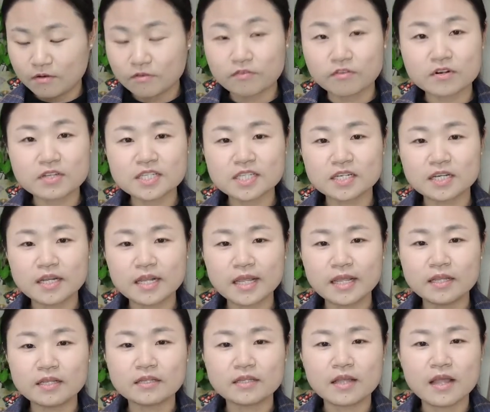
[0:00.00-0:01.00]

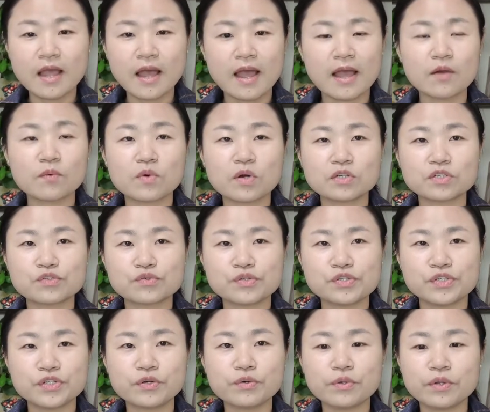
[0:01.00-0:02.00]
Firstly, I want to
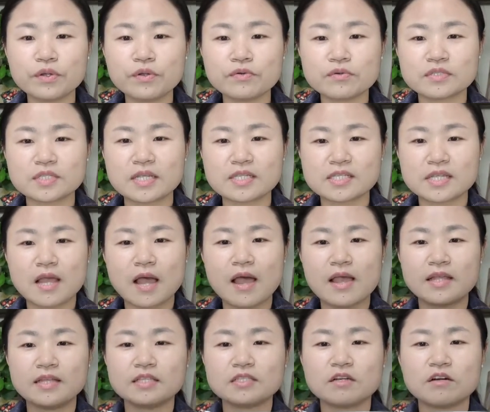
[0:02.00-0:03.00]
show you this
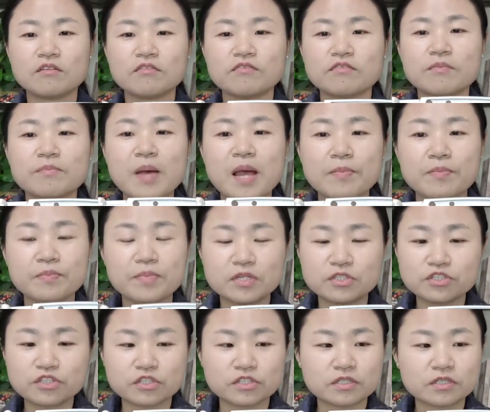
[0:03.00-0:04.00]
kind of pipe
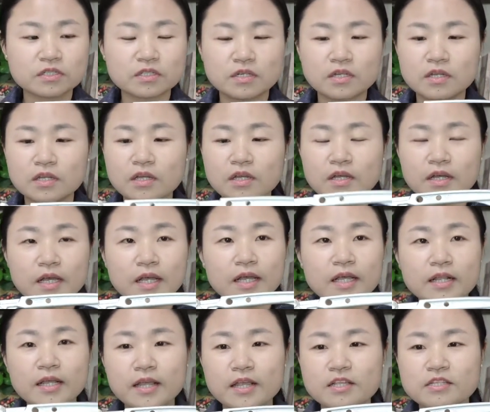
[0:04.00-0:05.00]
bender.
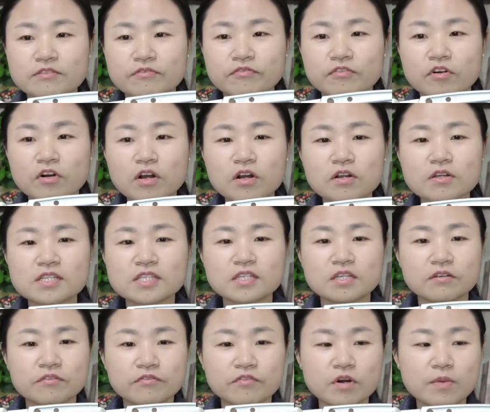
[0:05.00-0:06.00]
It is focused
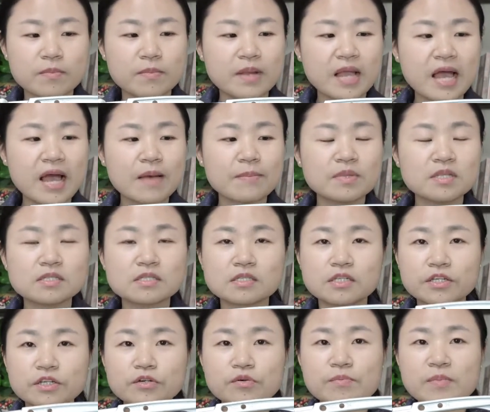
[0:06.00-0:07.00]
from carbon
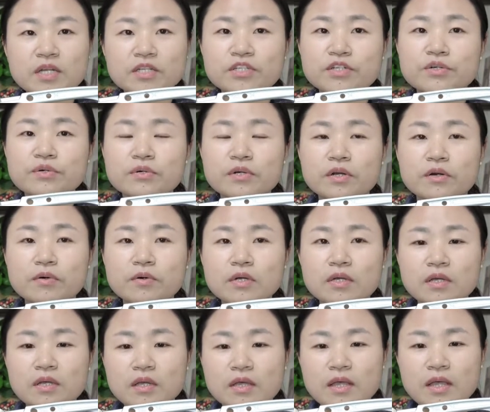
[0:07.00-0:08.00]
steel material
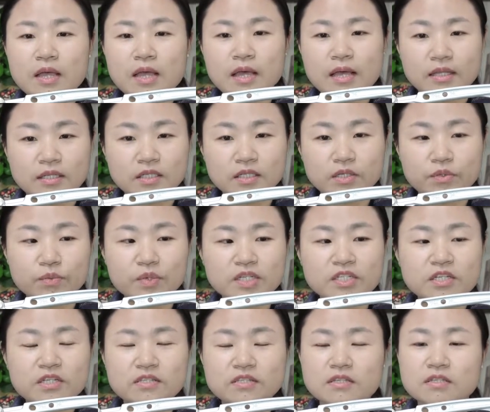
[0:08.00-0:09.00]
and
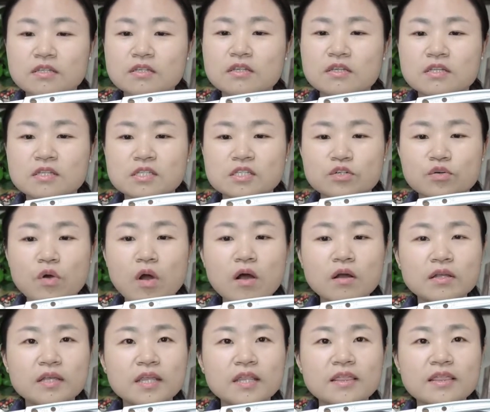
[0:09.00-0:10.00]
which is
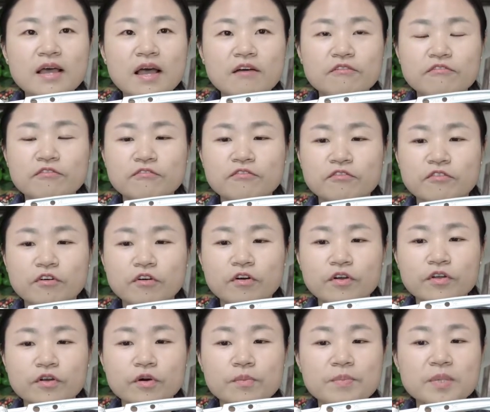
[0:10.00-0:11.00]
strong enough
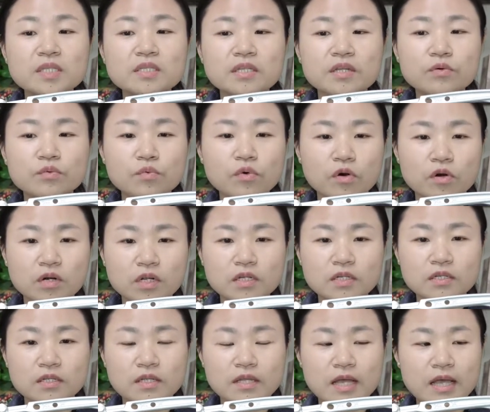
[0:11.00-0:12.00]
for your bending
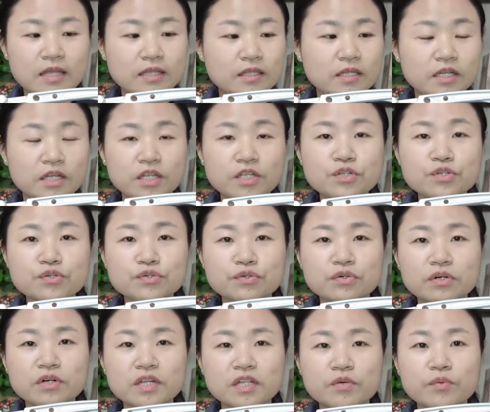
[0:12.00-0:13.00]
work and
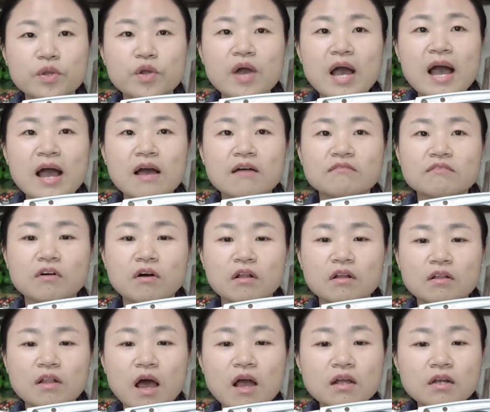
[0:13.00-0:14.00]
ensure it will have a
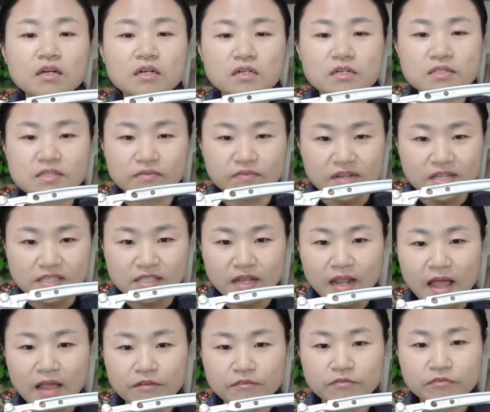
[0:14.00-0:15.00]
longer service
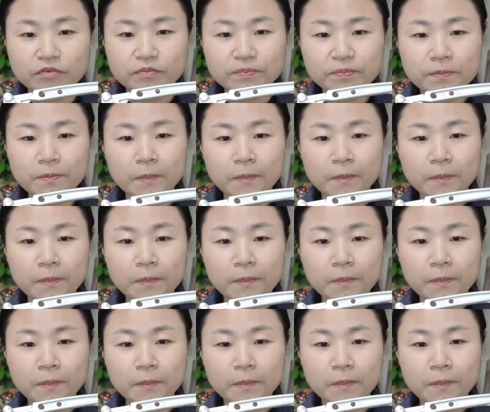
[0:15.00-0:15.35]
life.